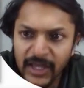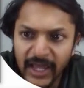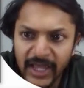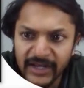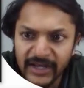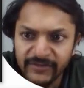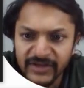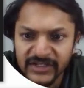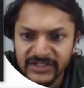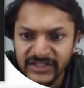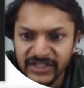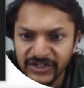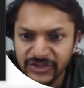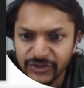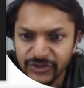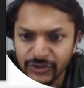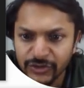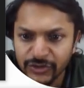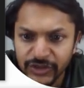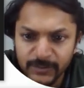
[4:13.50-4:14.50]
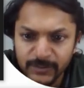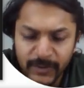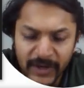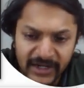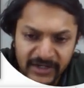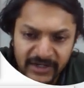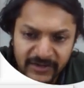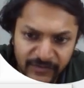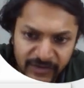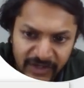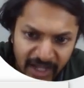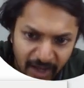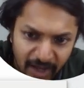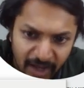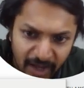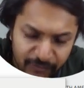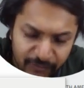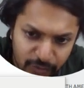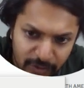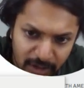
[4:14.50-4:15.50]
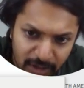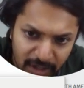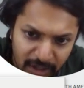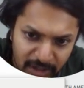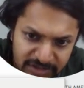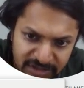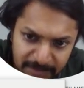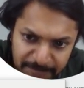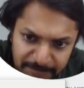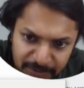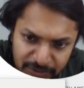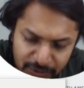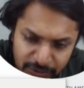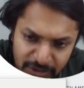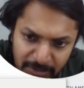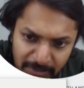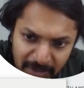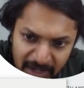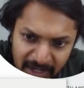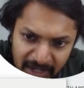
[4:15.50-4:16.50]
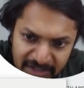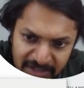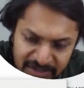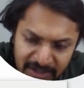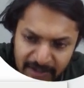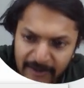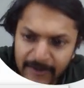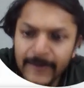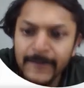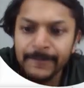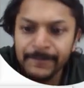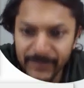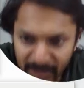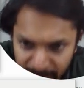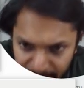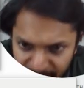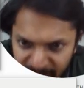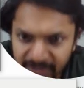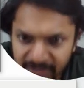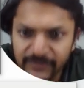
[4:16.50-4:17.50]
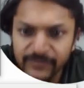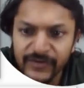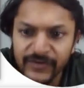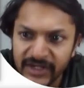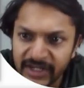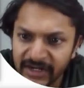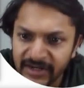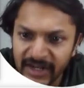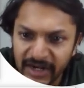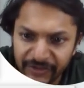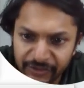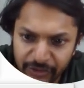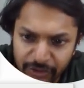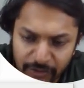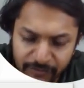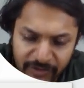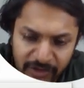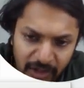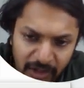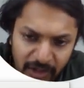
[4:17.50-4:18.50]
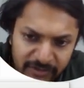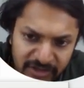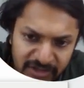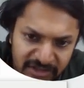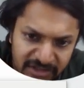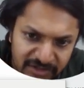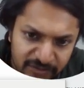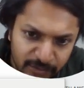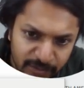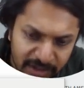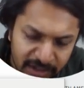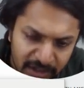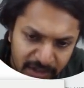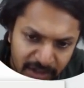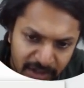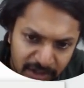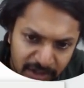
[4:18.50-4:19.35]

Anyways, there is no respite. We have to substitute the mass, but we can get rid of velocity this way.